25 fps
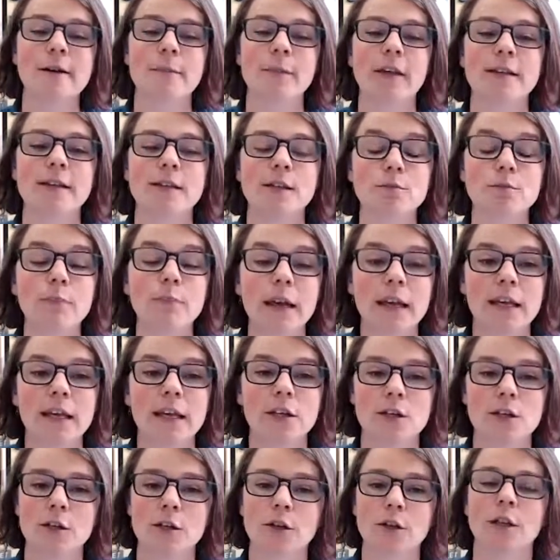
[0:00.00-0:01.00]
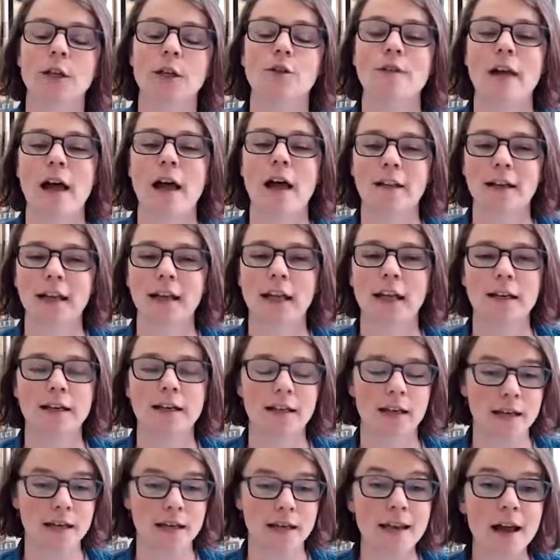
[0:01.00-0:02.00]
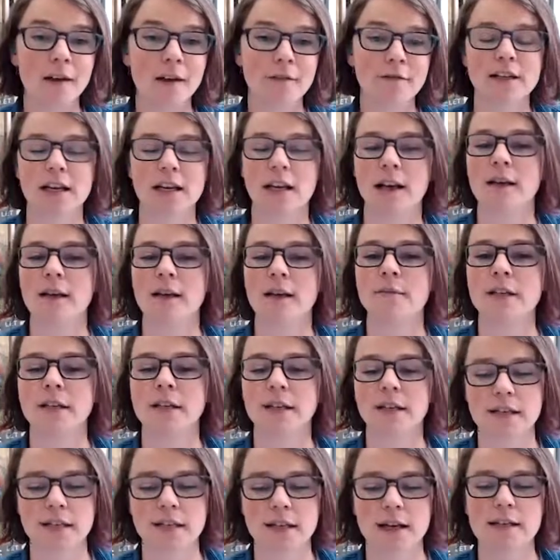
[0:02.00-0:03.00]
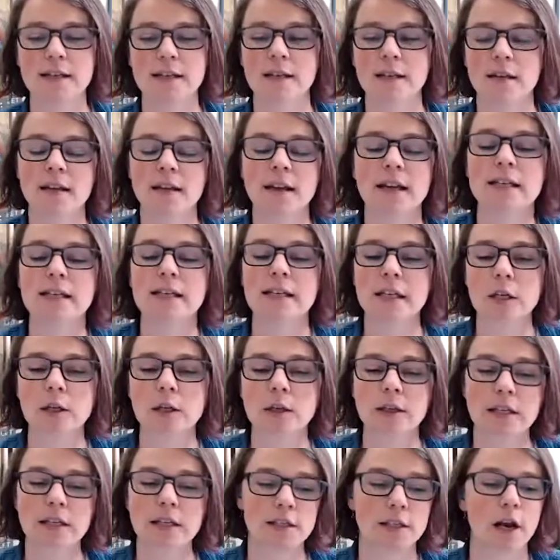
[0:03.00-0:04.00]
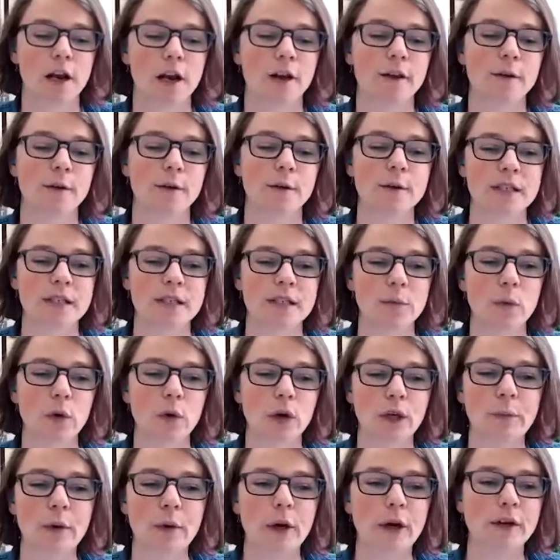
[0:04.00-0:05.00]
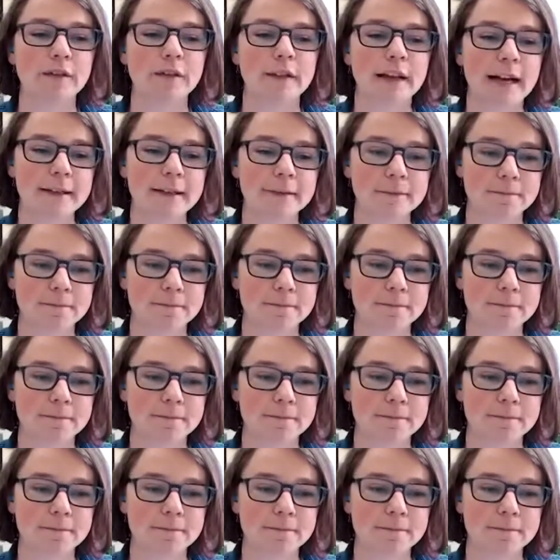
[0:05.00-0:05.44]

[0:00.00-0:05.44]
And so making sure that you've allocated enough time to discuss the things that you need to talk through is an important part of that.